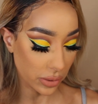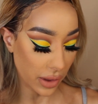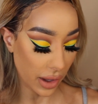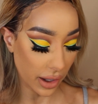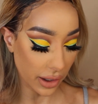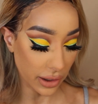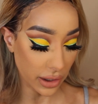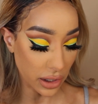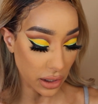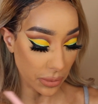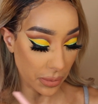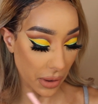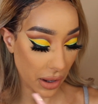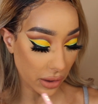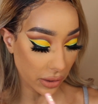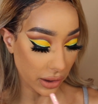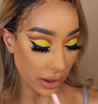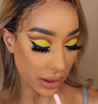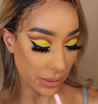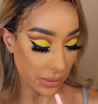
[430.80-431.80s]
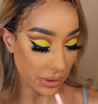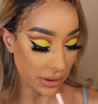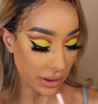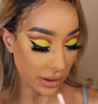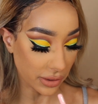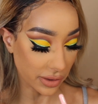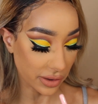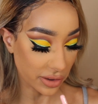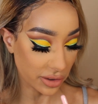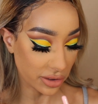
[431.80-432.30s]
that heat palette and I'm gonna
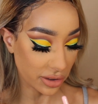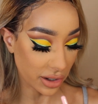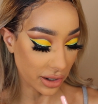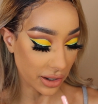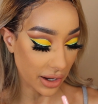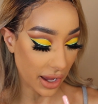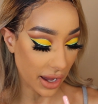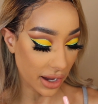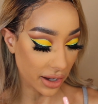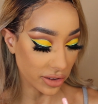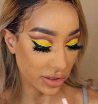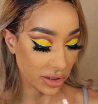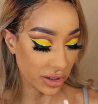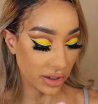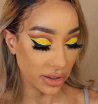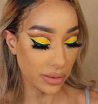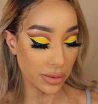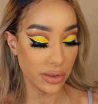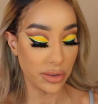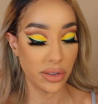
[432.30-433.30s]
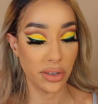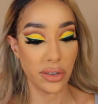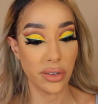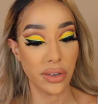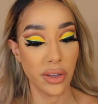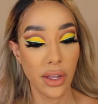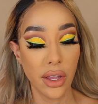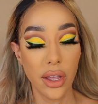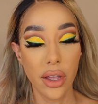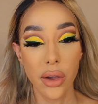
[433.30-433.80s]
take this shade Ashes, which is
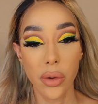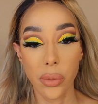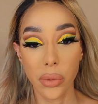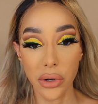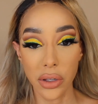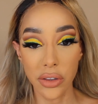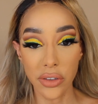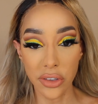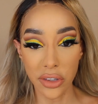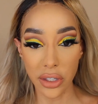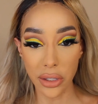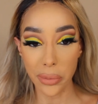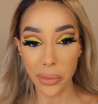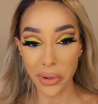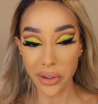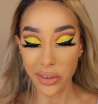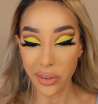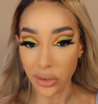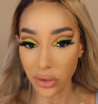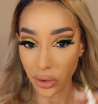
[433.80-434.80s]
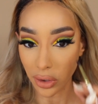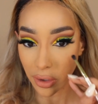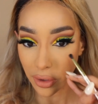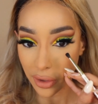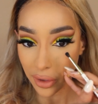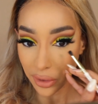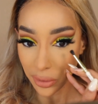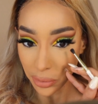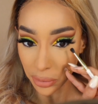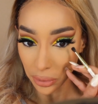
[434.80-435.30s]
one of the deepest,
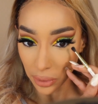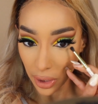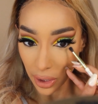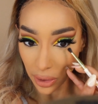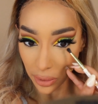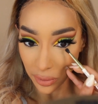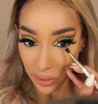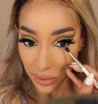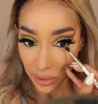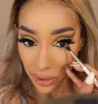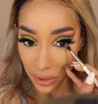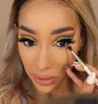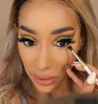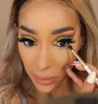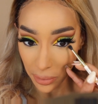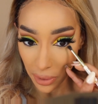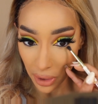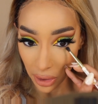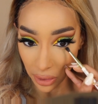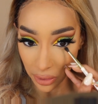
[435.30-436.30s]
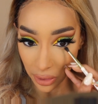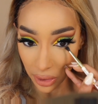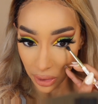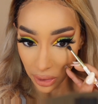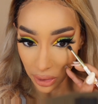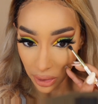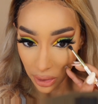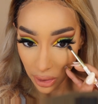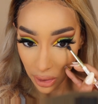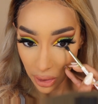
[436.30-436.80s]
darkest browns in the palette.